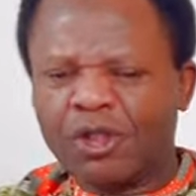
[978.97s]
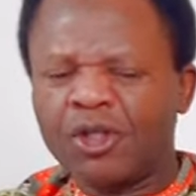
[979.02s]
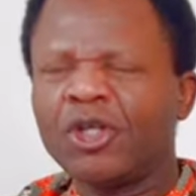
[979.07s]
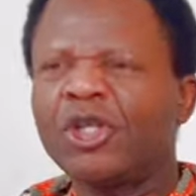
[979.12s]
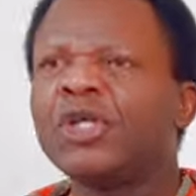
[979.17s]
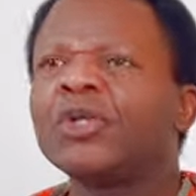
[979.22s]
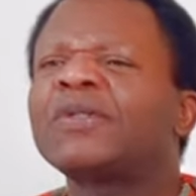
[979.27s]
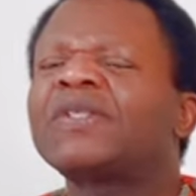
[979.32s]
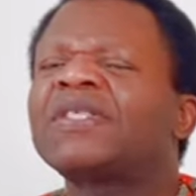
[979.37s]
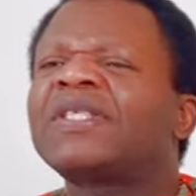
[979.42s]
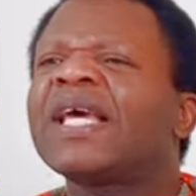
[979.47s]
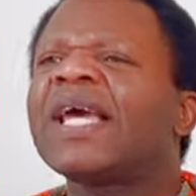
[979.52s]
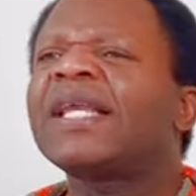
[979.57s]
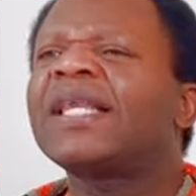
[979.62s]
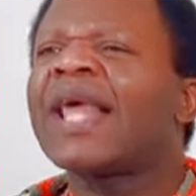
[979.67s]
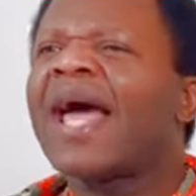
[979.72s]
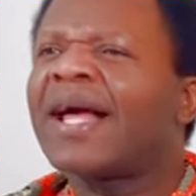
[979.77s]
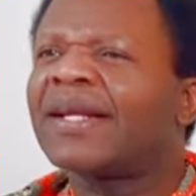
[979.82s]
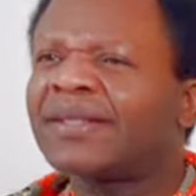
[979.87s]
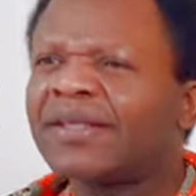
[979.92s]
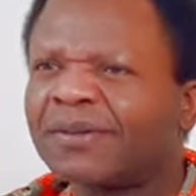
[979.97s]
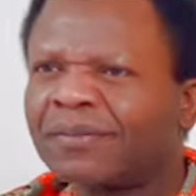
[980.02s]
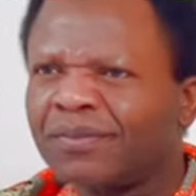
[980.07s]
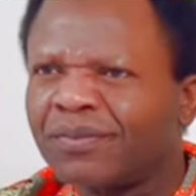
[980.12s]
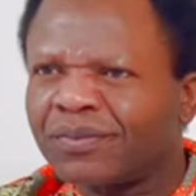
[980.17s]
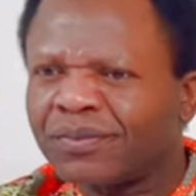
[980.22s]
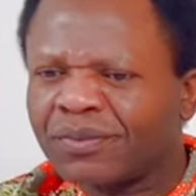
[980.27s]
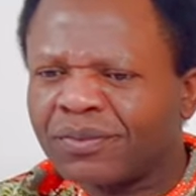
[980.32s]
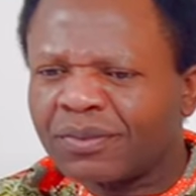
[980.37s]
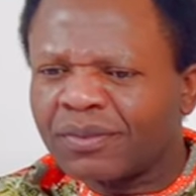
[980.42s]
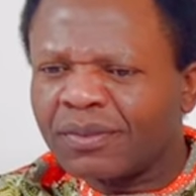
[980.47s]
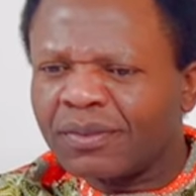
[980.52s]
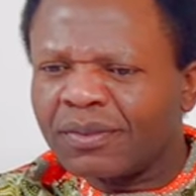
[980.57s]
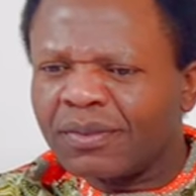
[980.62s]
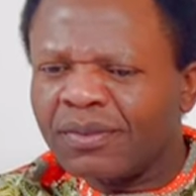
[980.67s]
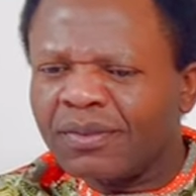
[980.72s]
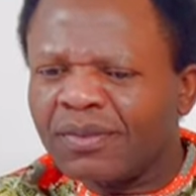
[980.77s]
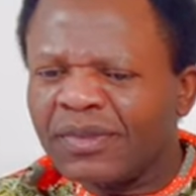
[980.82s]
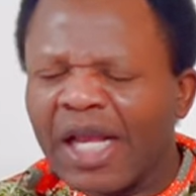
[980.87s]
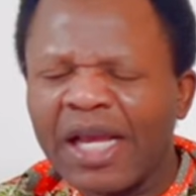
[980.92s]
you say that.
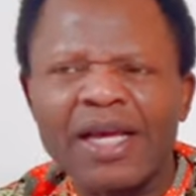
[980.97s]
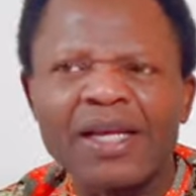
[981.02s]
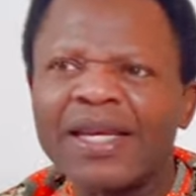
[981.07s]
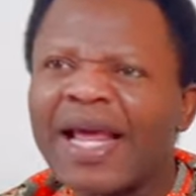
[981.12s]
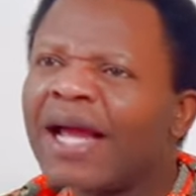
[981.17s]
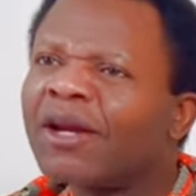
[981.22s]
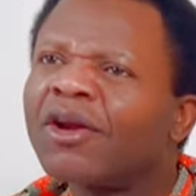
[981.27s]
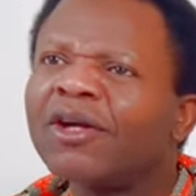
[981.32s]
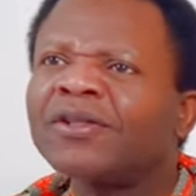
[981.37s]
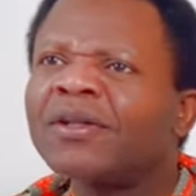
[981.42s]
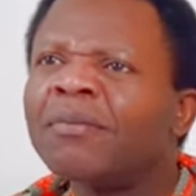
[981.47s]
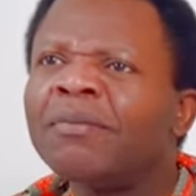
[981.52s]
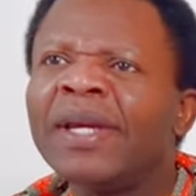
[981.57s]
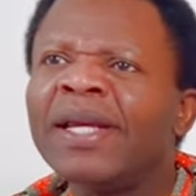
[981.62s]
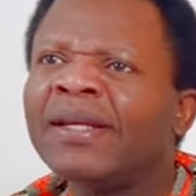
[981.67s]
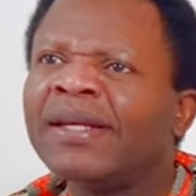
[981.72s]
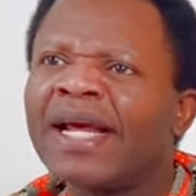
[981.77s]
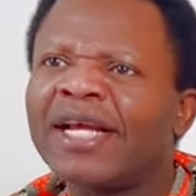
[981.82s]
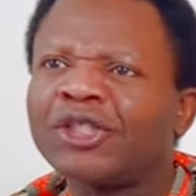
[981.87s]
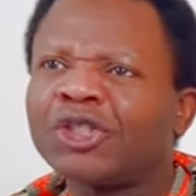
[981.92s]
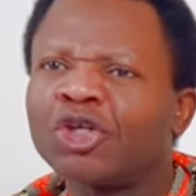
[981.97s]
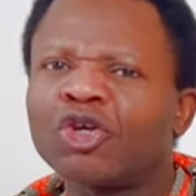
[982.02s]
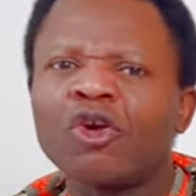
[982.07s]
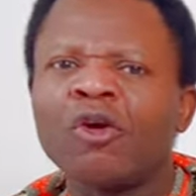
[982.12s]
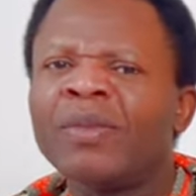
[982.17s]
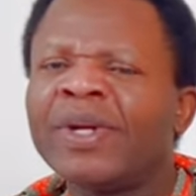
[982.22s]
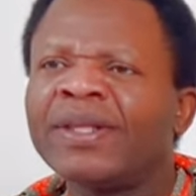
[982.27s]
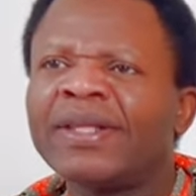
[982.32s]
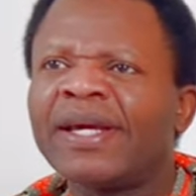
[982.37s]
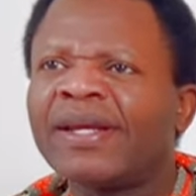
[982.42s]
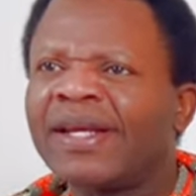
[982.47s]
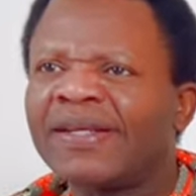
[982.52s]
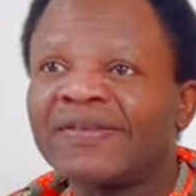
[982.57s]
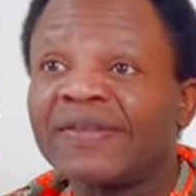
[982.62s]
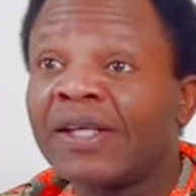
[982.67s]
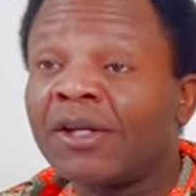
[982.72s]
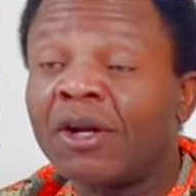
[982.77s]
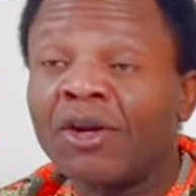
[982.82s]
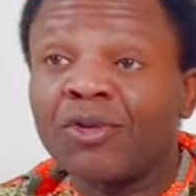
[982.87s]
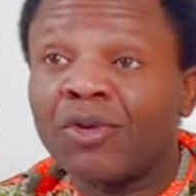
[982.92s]
That doesn't mean that you committed a
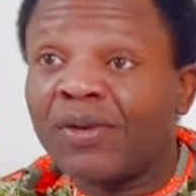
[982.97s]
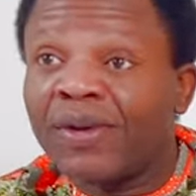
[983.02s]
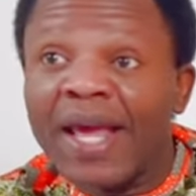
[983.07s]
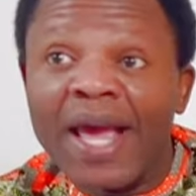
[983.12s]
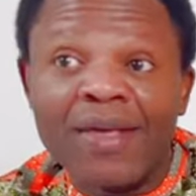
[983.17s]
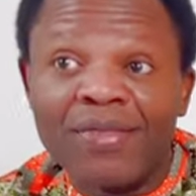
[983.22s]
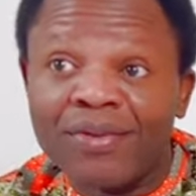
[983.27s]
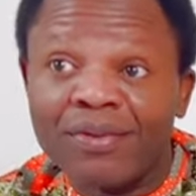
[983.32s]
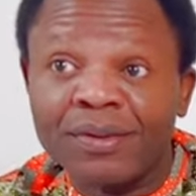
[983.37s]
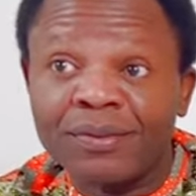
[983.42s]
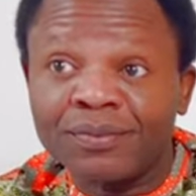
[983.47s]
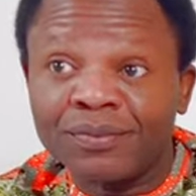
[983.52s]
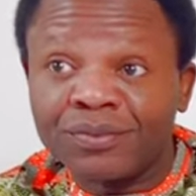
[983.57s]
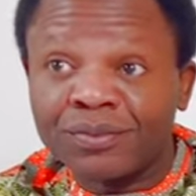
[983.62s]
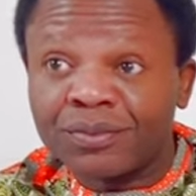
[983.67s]
sin unto death.